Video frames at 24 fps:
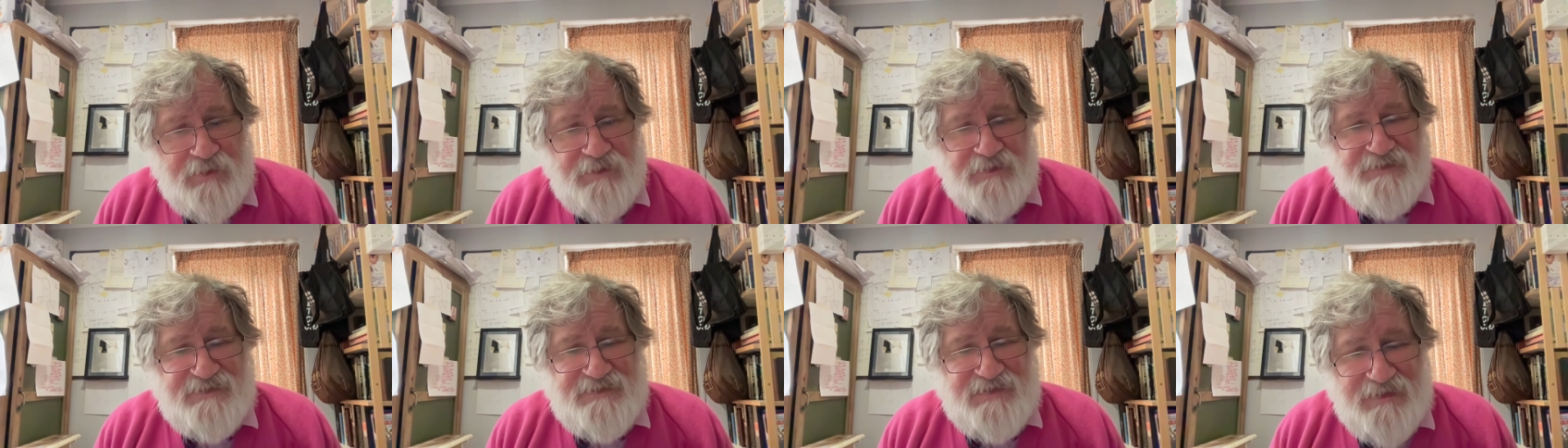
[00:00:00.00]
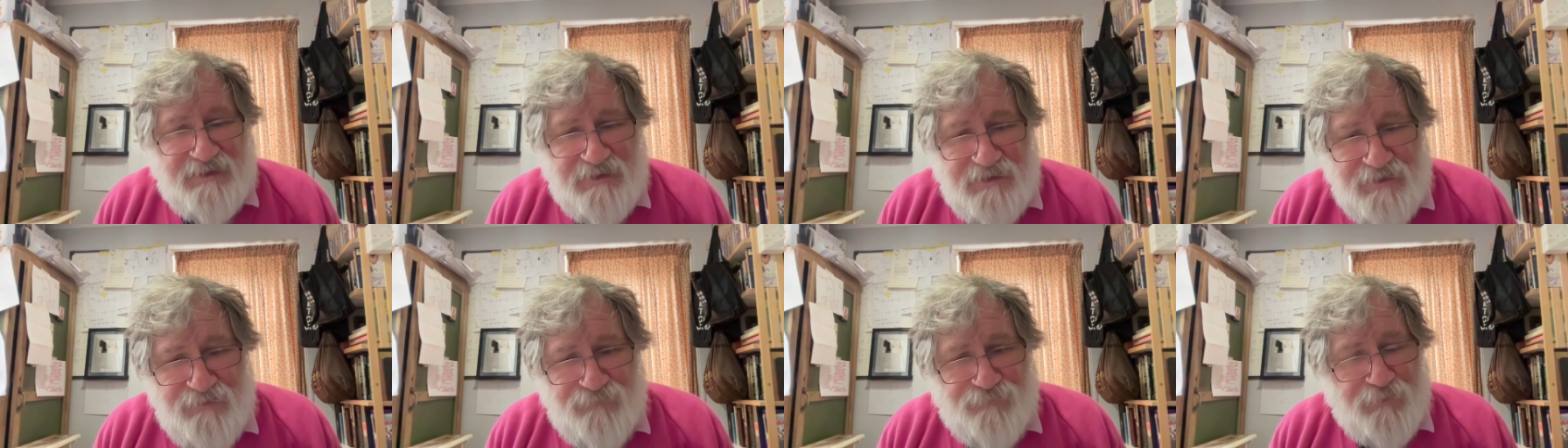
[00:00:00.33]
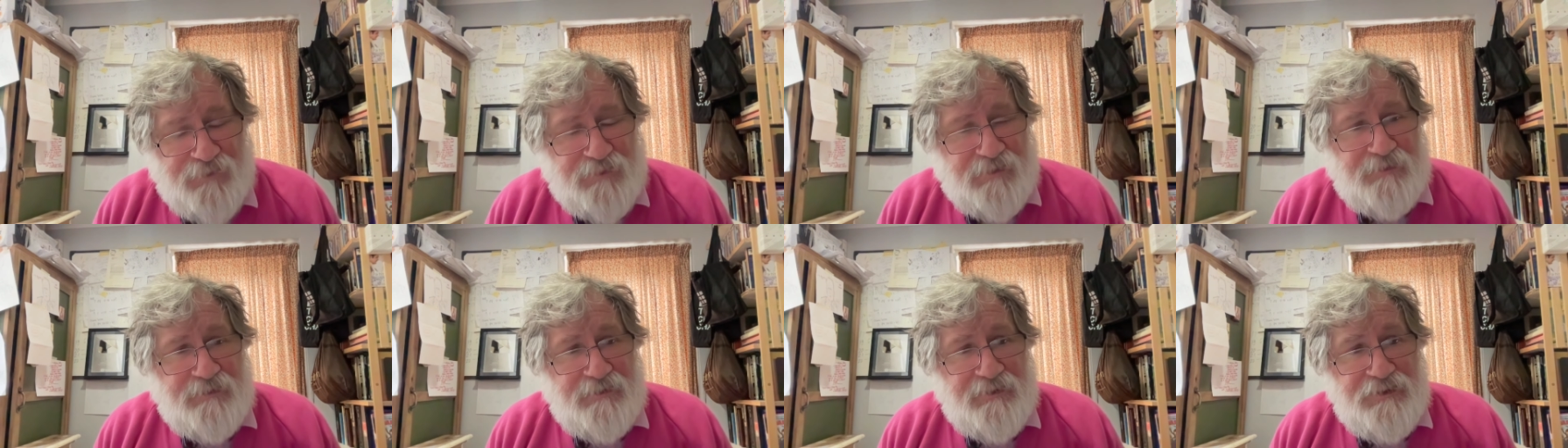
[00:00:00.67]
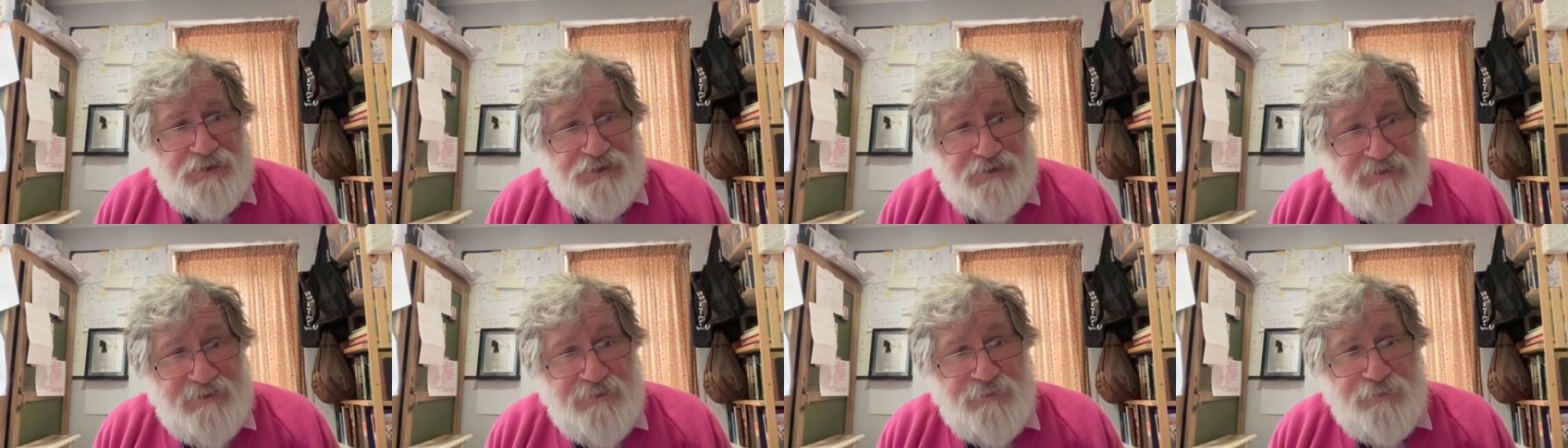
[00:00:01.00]
significantly
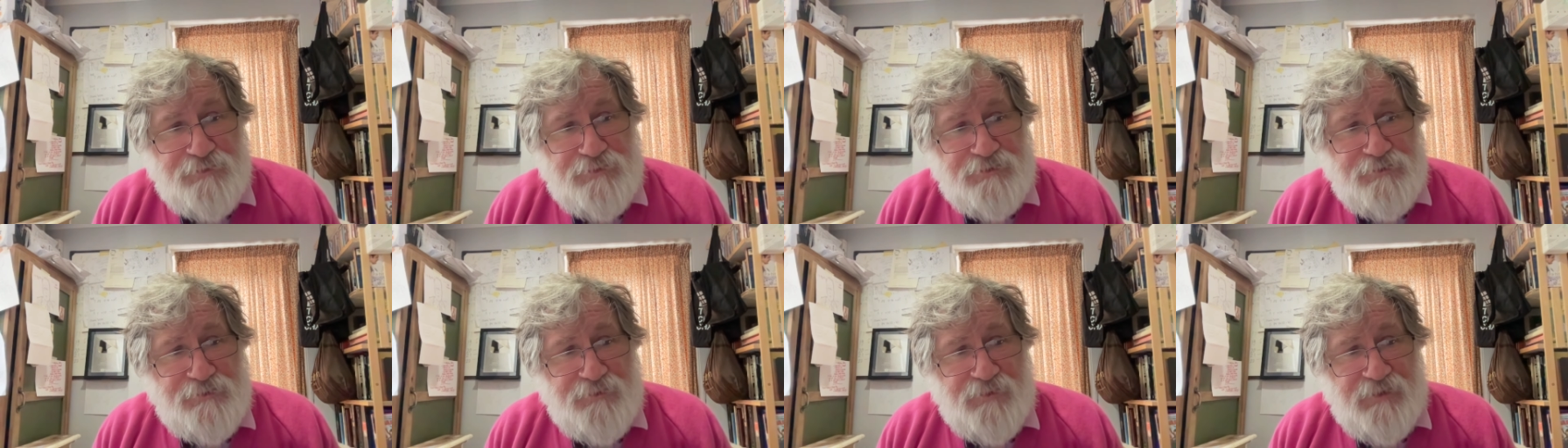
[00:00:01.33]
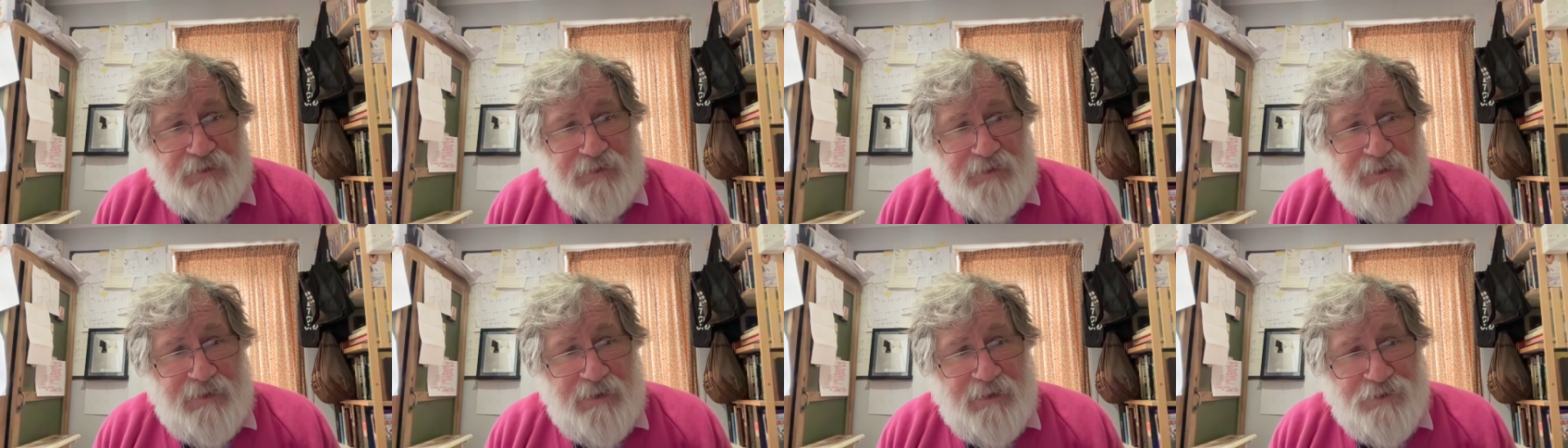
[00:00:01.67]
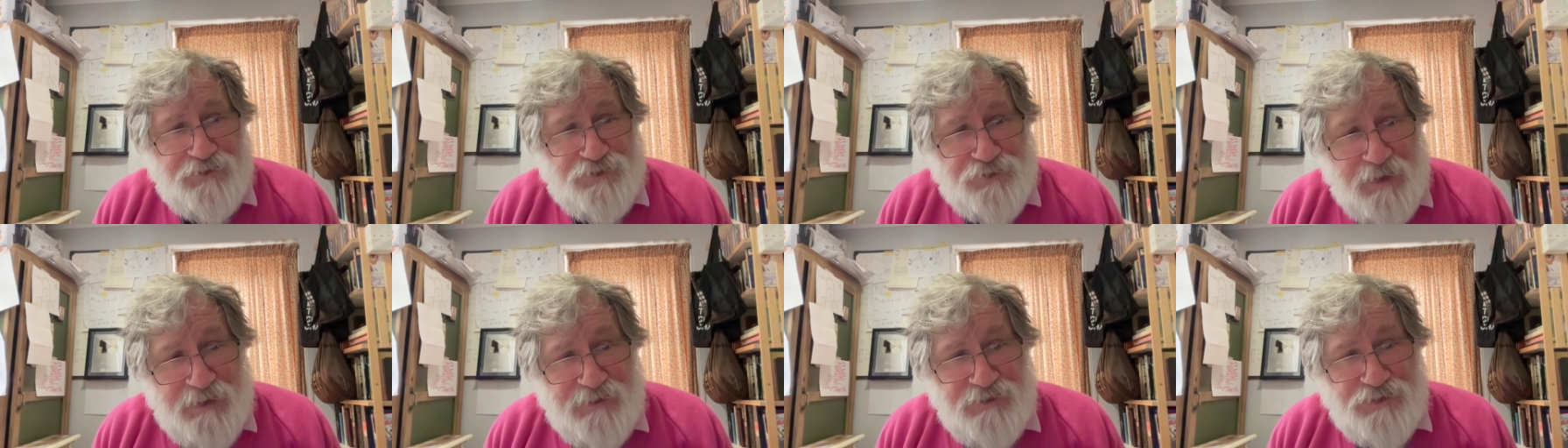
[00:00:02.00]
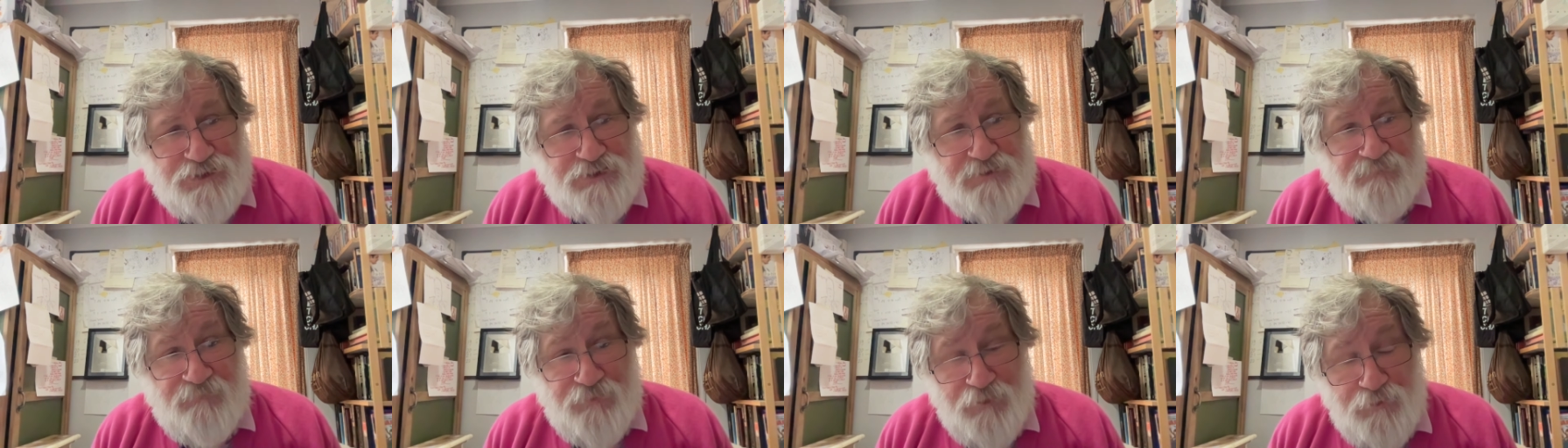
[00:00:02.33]
due to the
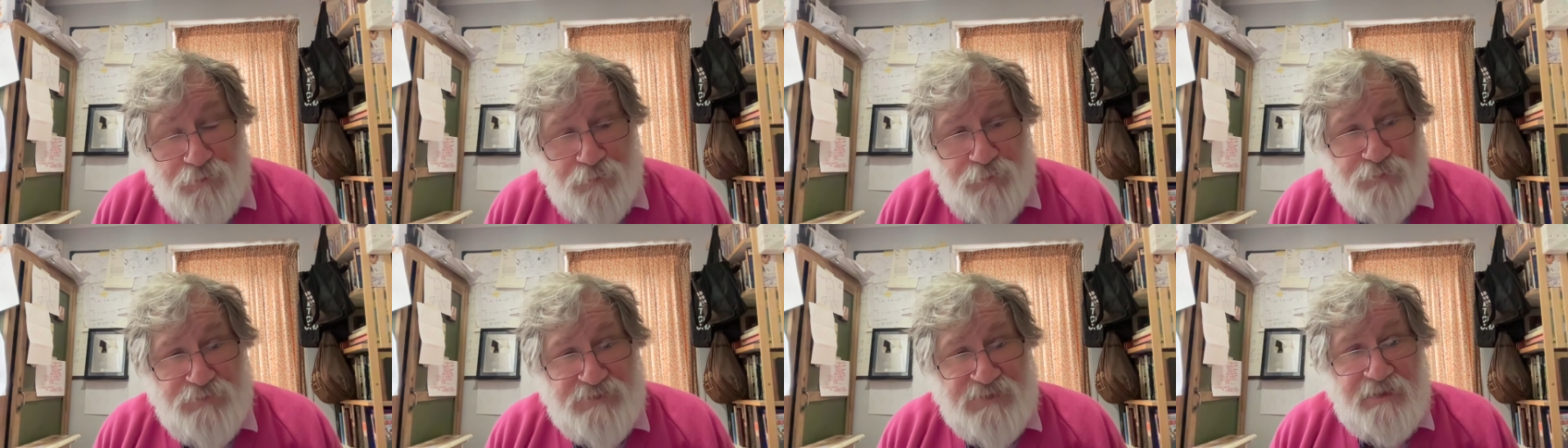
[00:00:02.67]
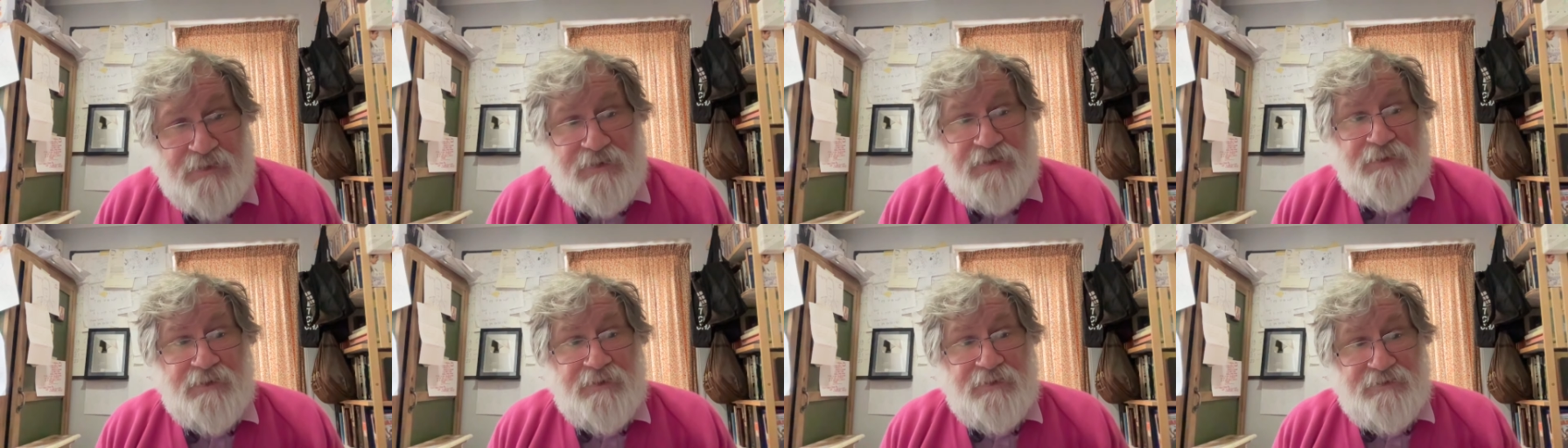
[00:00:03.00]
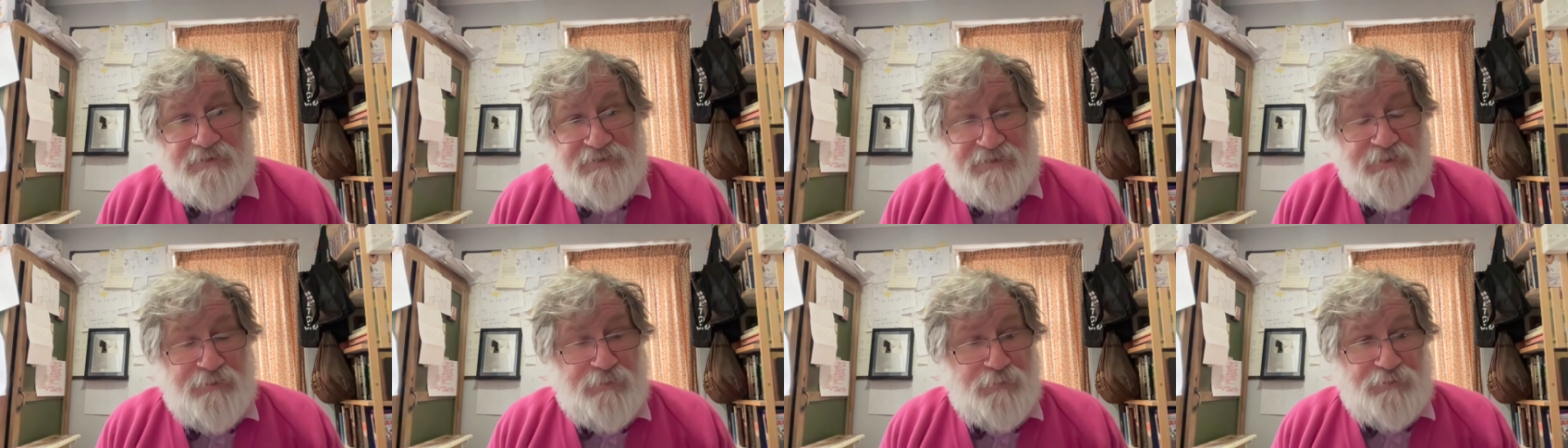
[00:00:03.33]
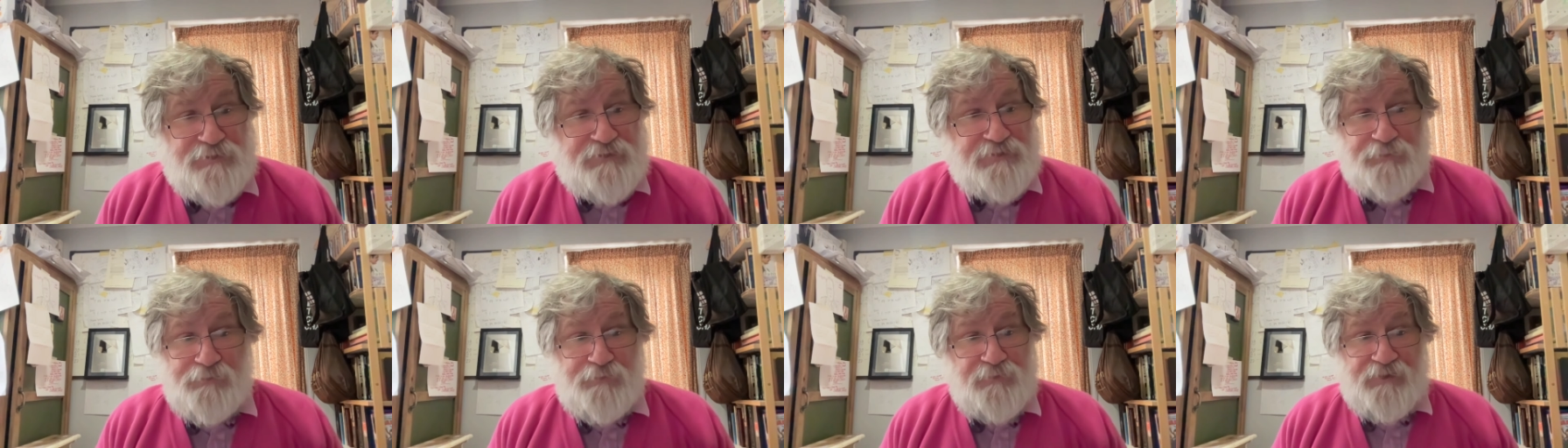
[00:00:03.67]
entrenched views, due
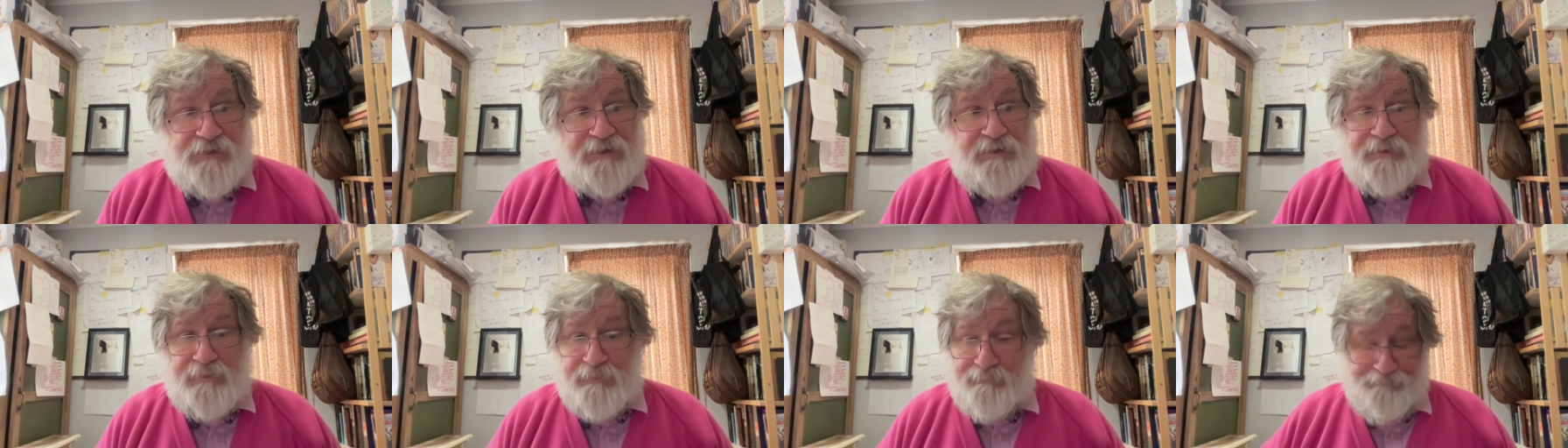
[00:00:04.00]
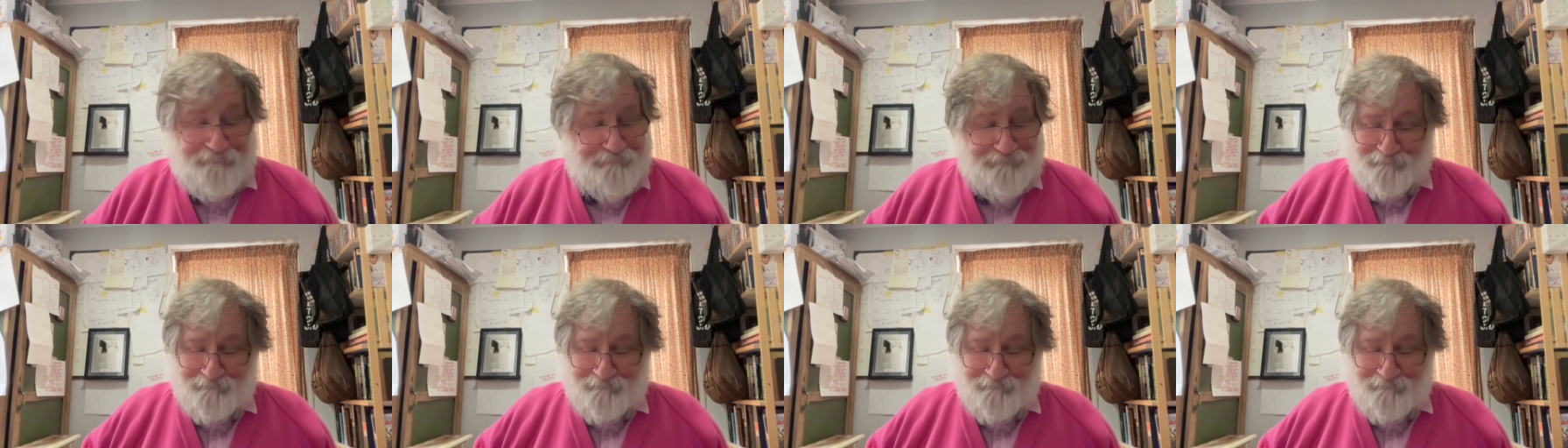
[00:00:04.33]
to the